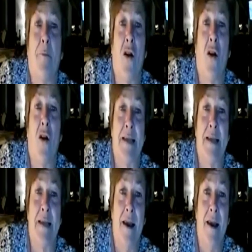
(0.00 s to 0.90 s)
Yes, yes.
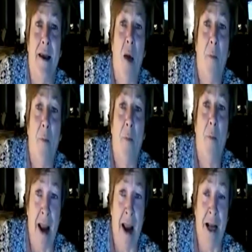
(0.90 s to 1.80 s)
But I
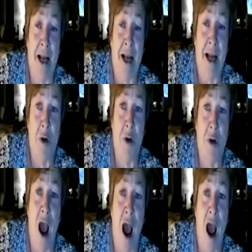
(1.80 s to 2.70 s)
do
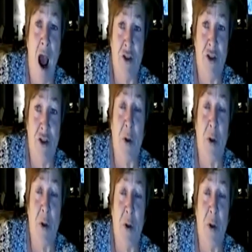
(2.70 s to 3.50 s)
believe that